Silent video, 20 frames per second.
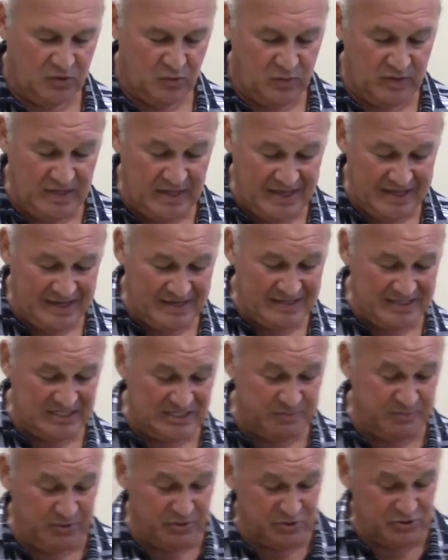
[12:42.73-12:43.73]
We can get into
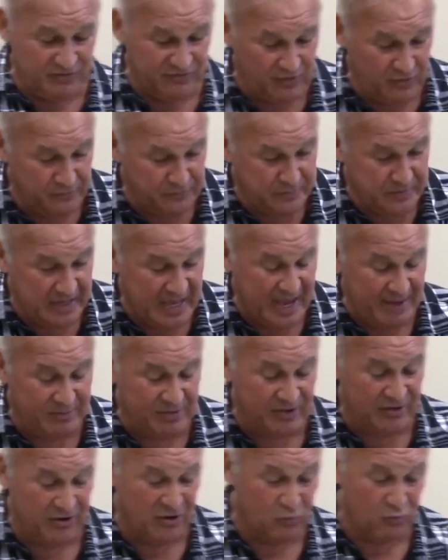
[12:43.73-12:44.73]
spiritual
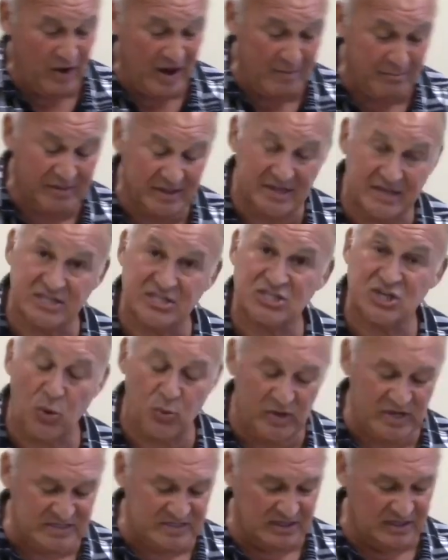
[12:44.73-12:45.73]
vocabulary rambling
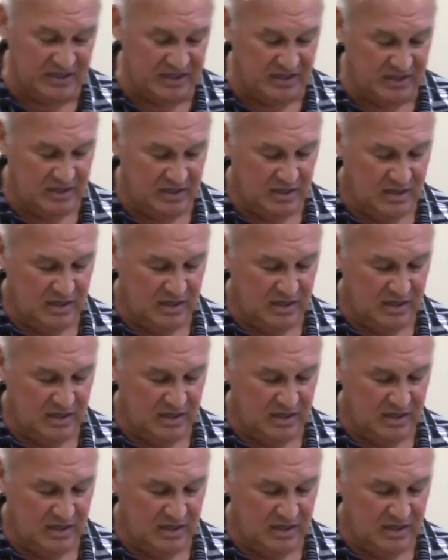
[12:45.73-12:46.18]
so easily.